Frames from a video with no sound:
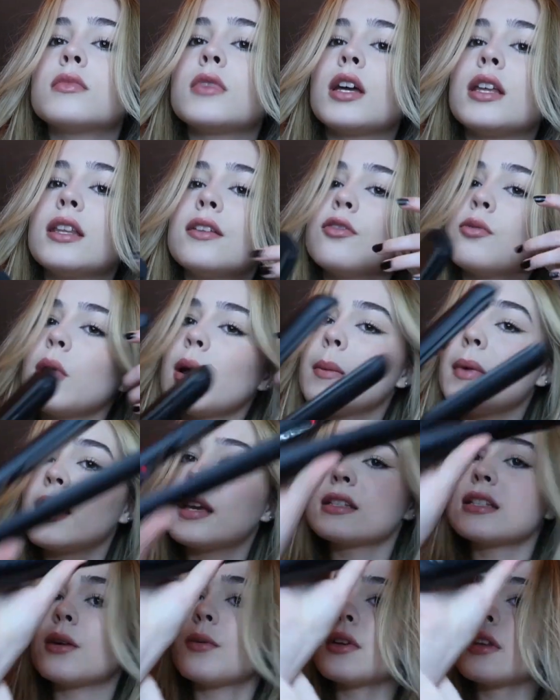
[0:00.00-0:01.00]
And then for my
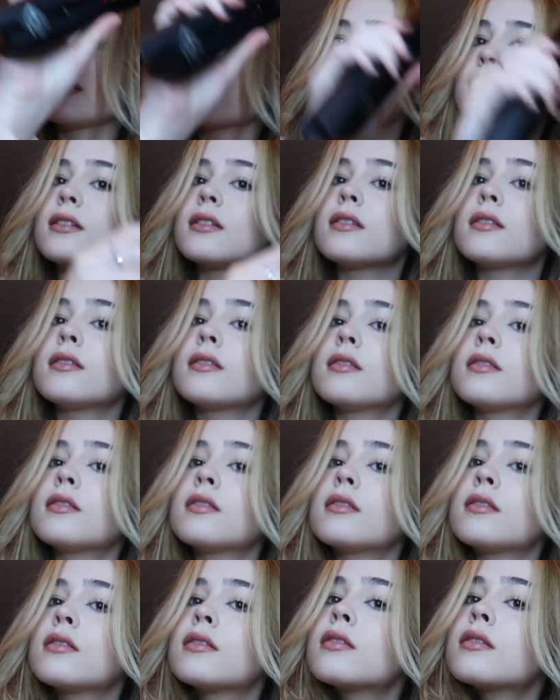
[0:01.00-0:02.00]
bangs, I went like...
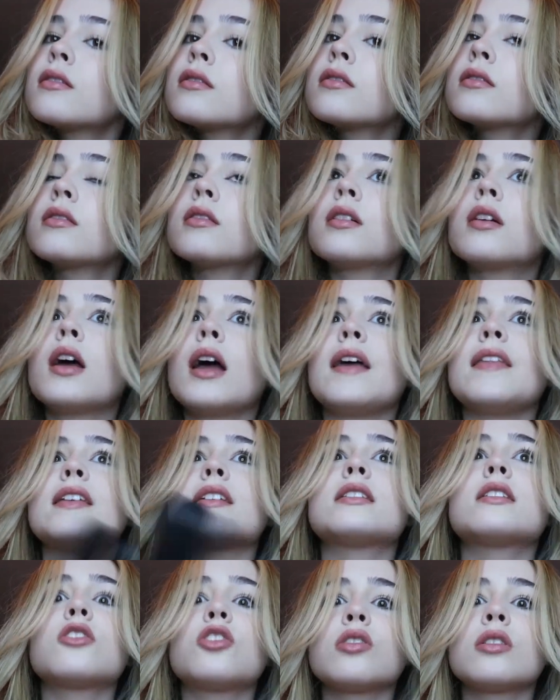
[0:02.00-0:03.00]
And
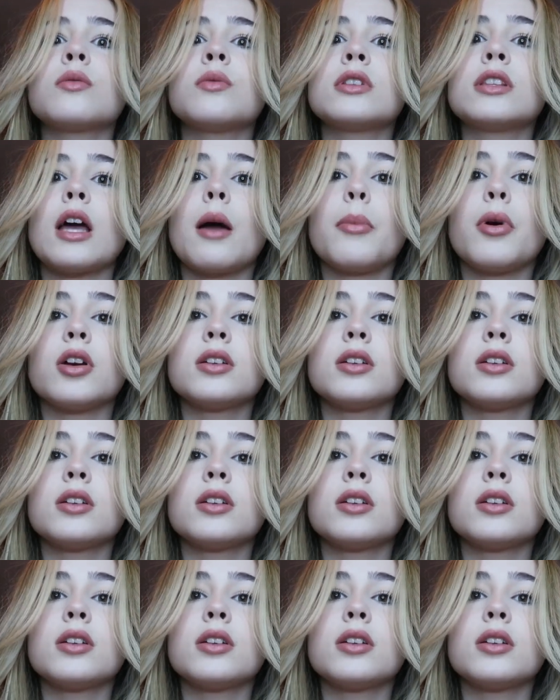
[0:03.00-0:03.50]
that's literally what that